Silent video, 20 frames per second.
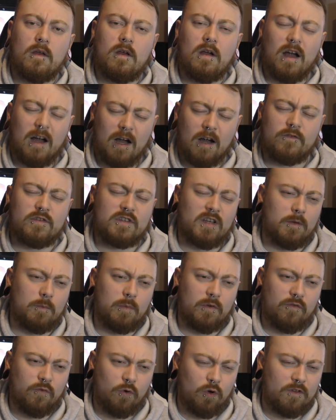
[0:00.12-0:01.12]
I have said
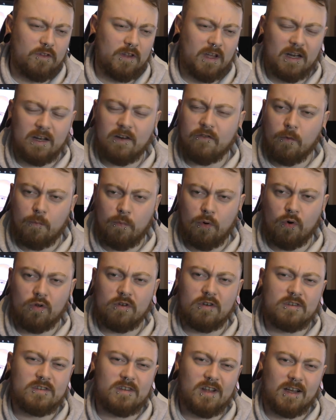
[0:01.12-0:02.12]
before that any
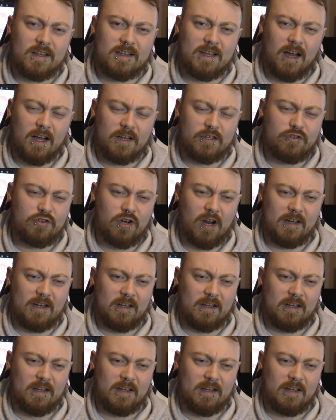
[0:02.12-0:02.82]
reporters that I catch trying